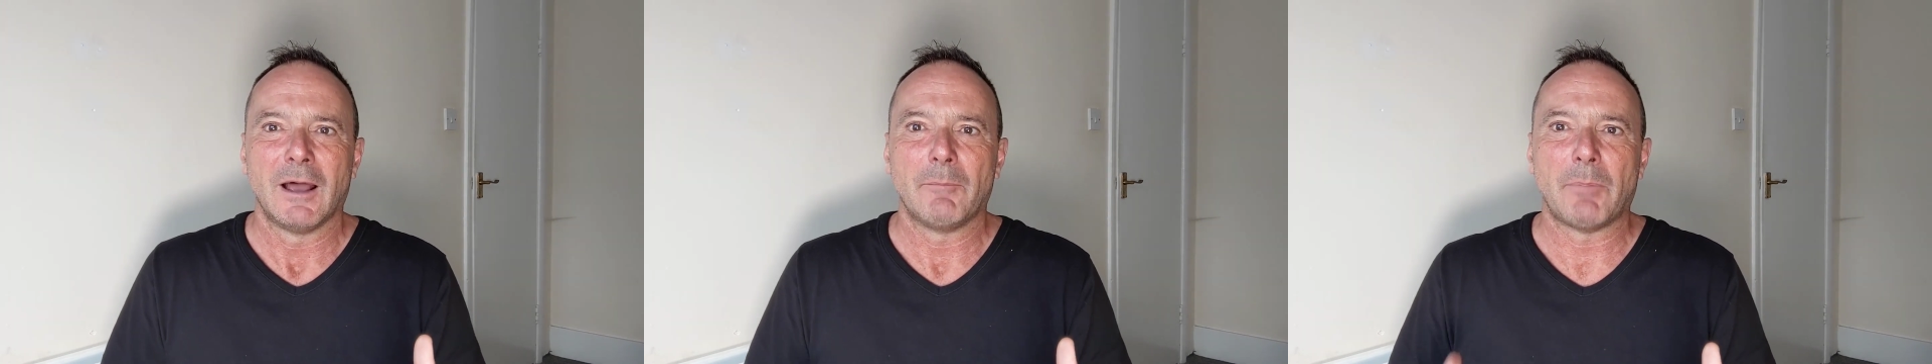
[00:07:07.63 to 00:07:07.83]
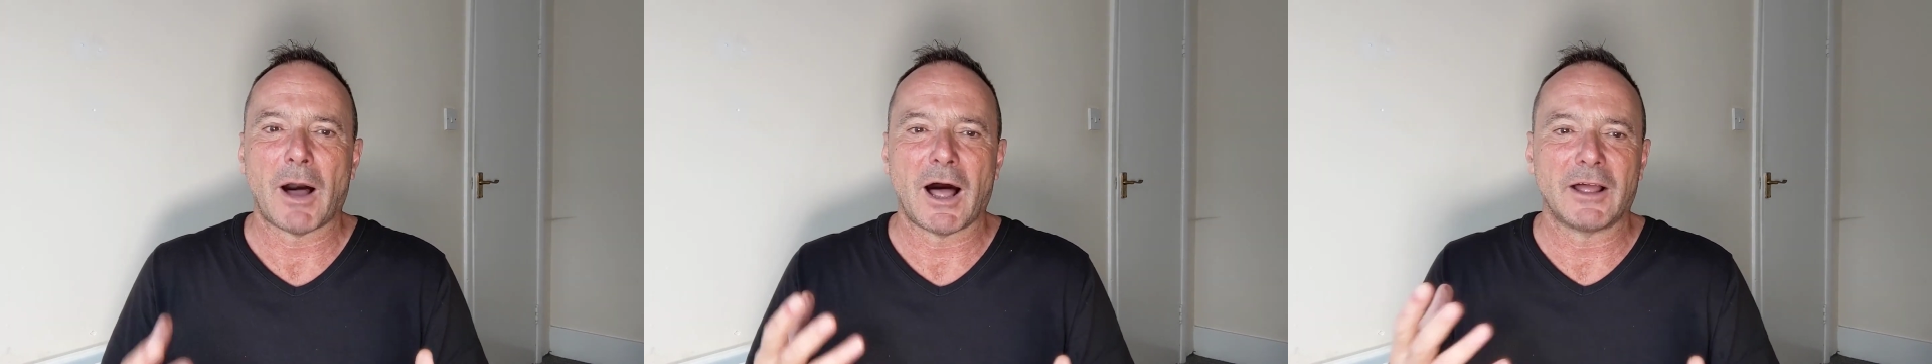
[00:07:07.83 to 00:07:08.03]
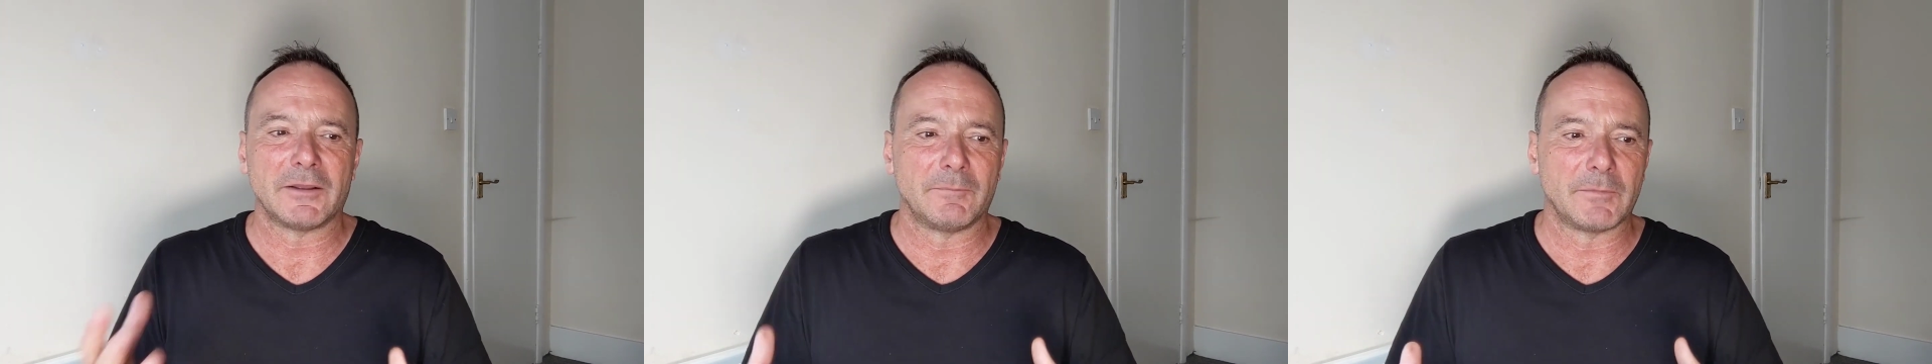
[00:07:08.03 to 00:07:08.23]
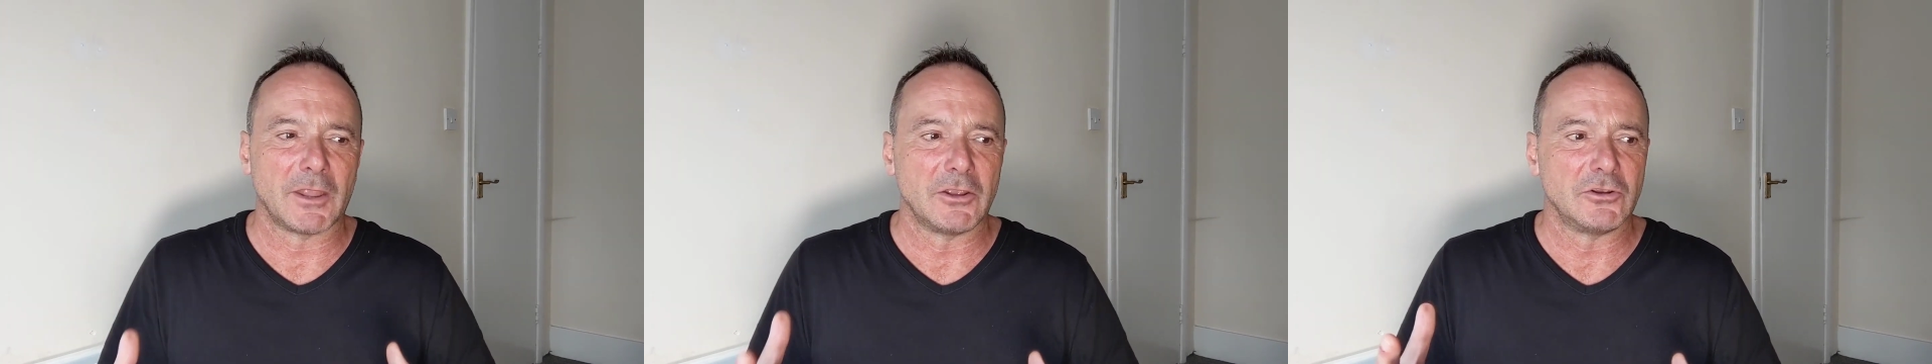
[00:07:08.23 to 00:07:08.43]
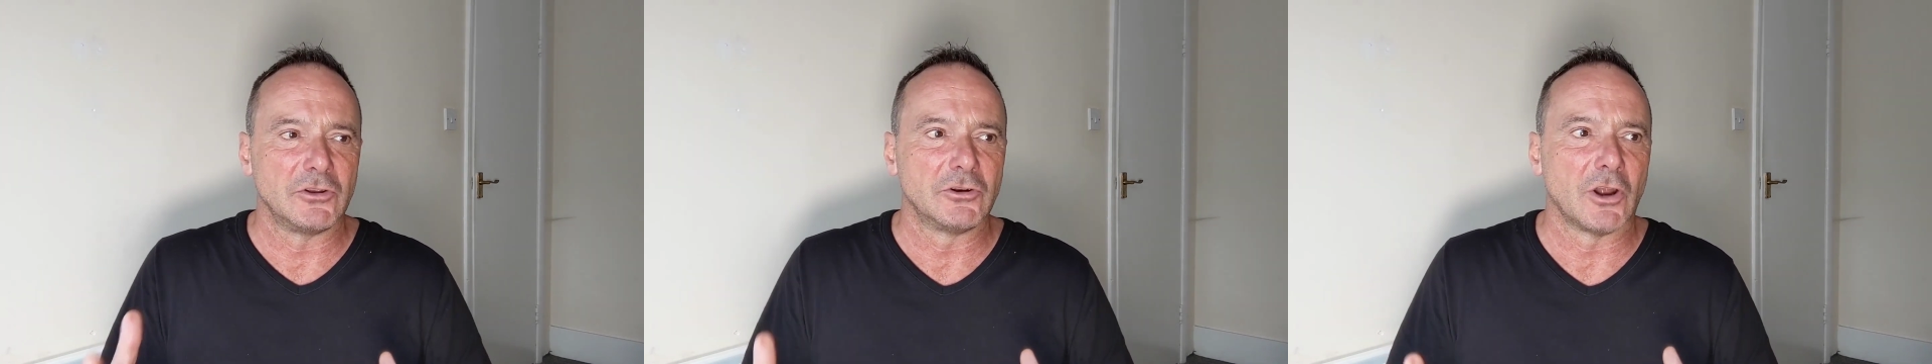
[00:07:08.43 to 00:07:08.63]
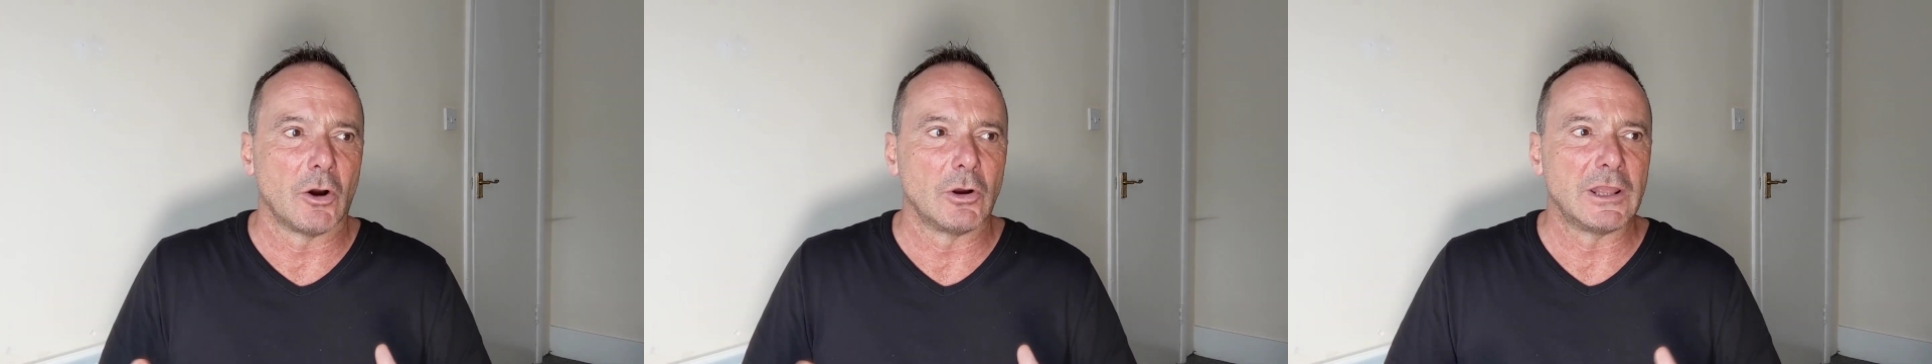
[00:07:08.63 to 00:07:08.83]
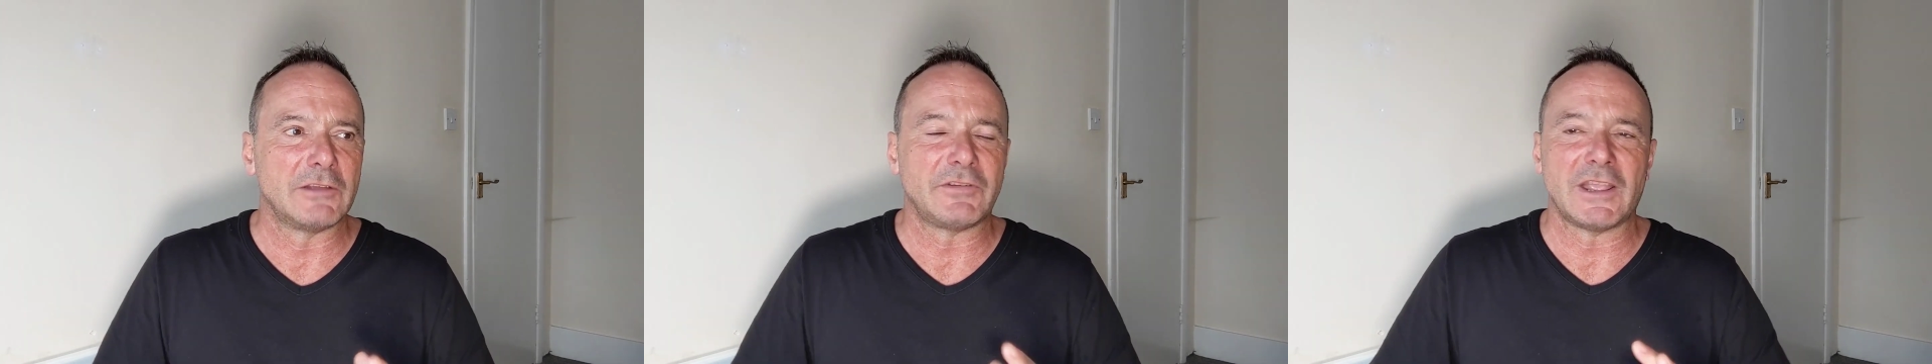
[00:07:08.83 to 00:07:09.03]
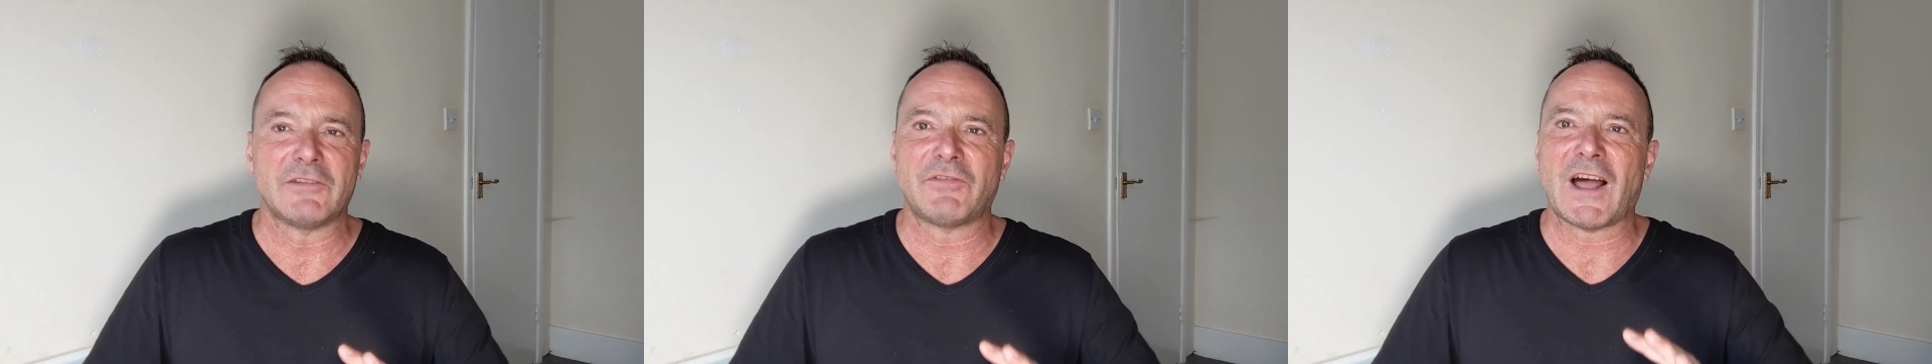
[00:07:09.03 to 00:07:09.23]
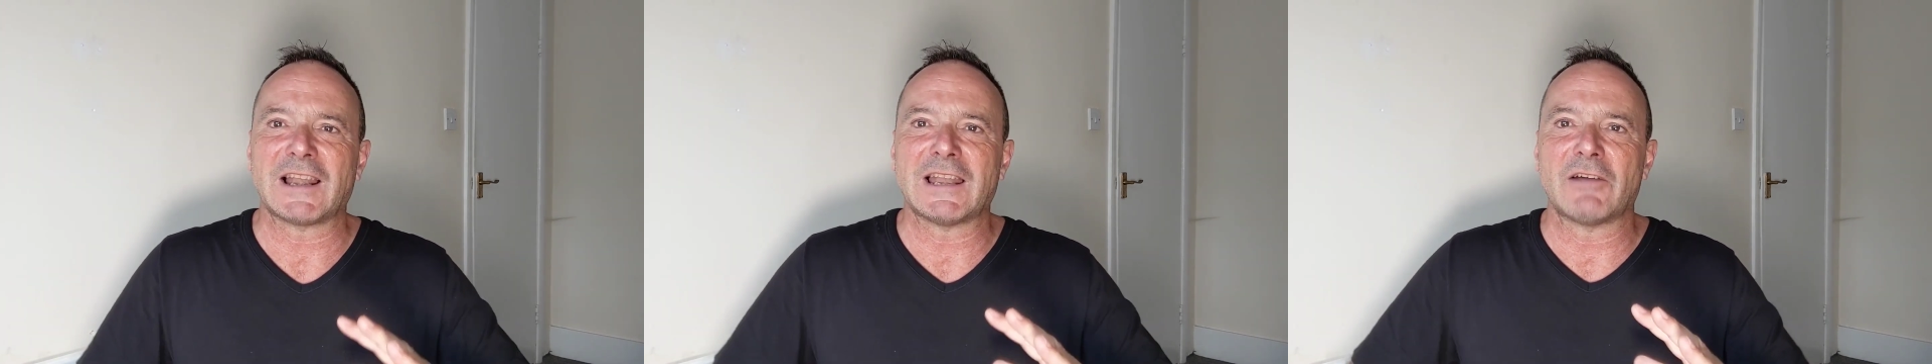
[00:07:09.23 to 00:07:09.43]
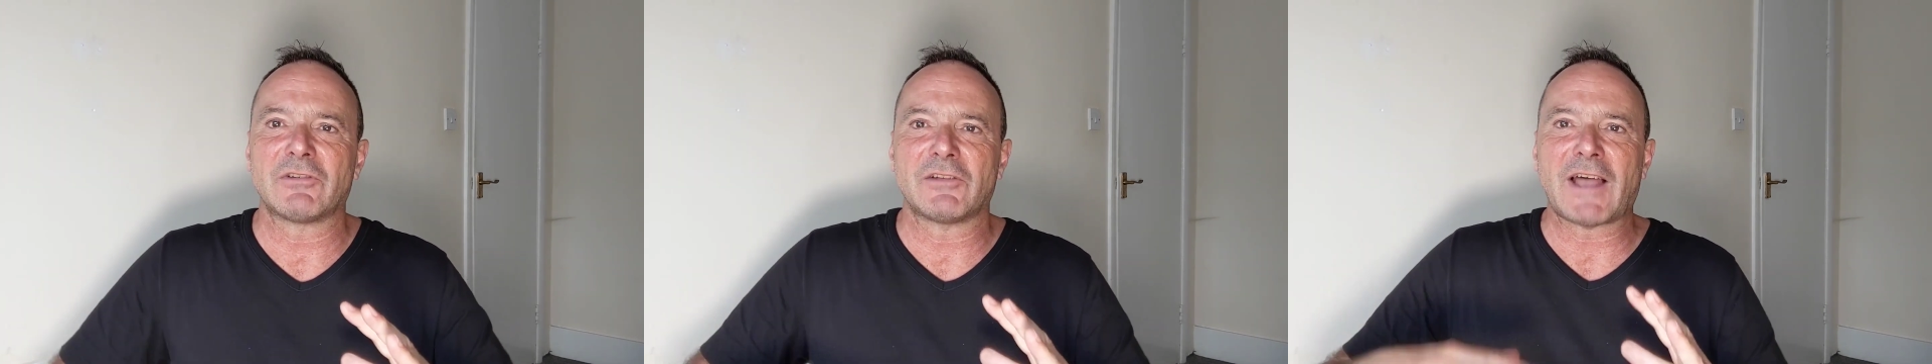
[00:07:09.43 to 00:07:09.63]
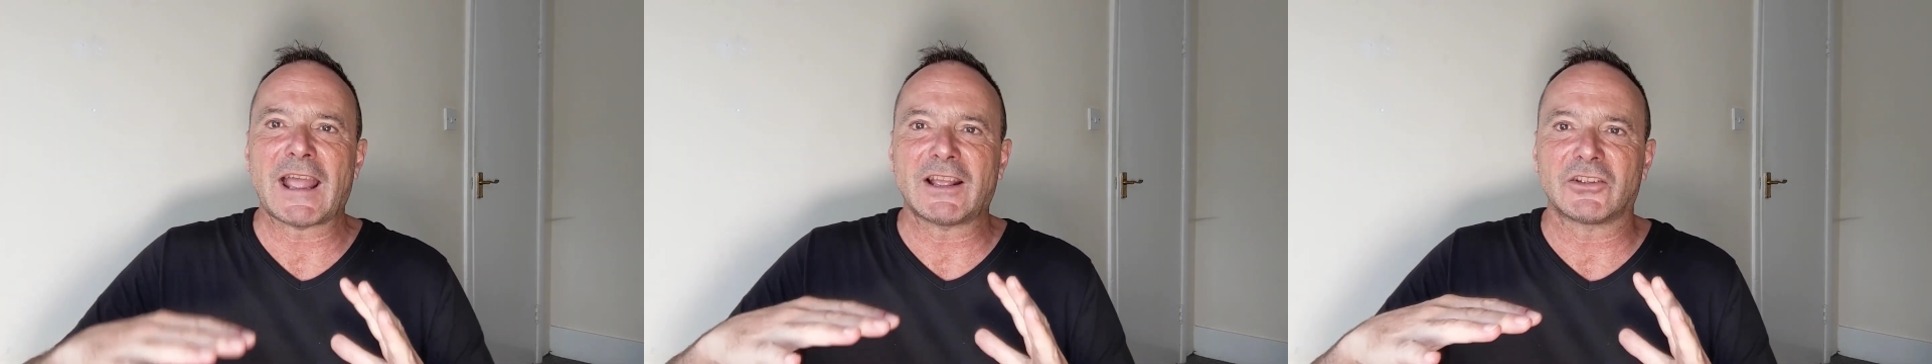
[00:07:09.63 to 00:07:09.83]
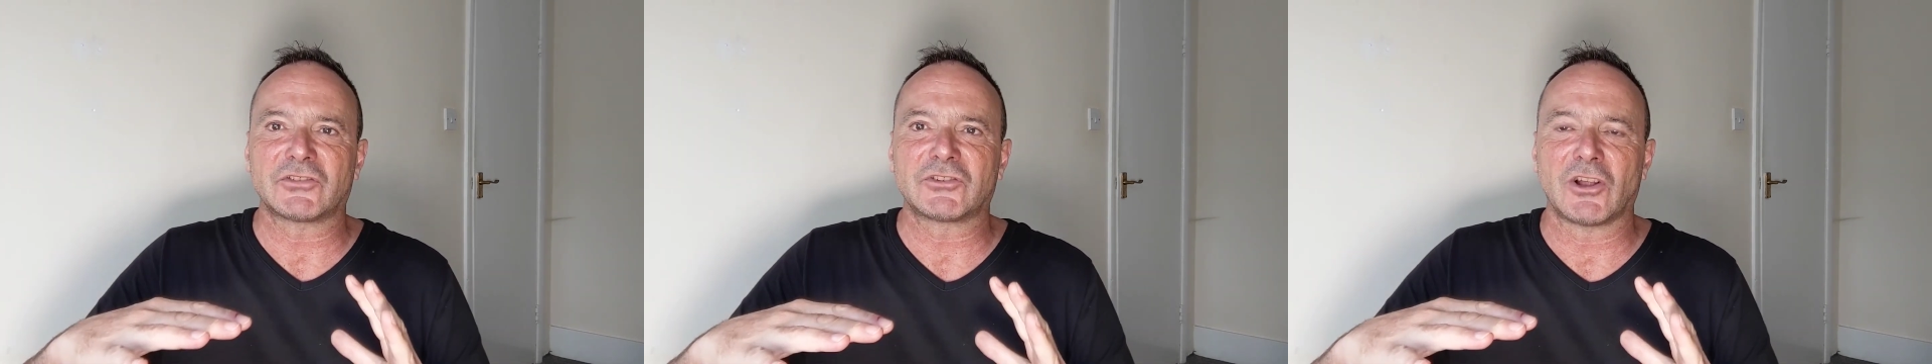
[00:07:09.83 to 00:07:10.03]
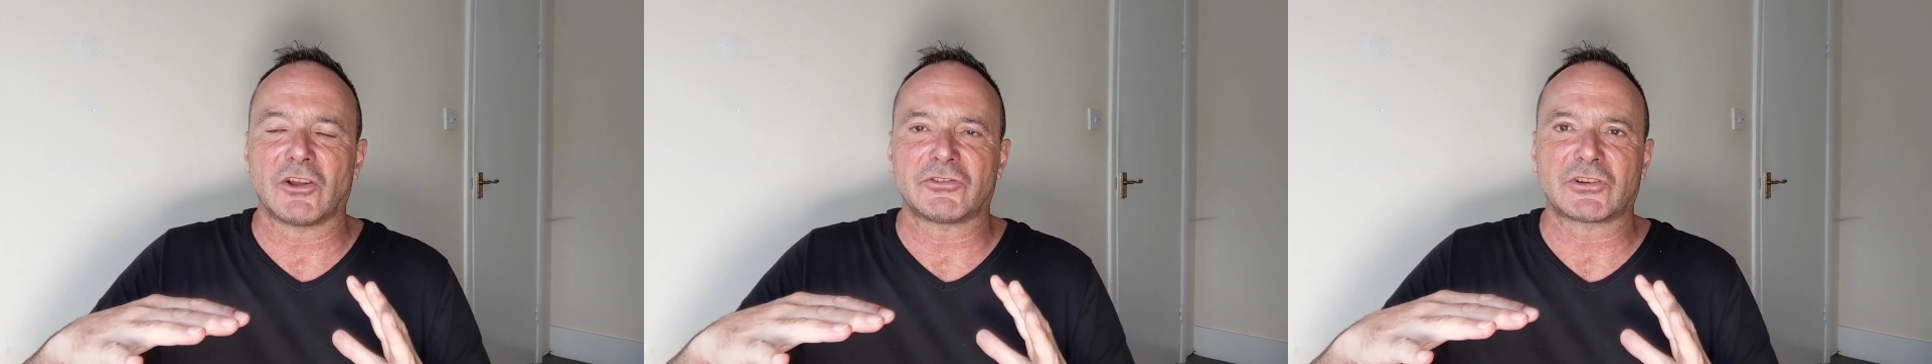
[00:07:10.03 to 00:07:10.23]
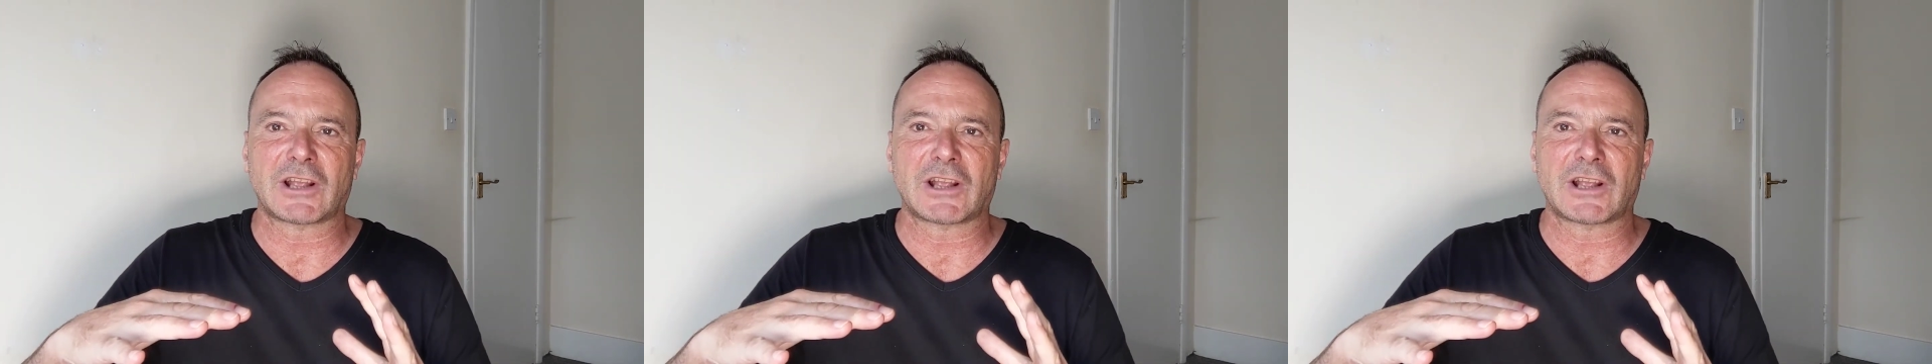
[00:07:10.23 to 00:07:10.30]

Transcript: but if that level of anger starts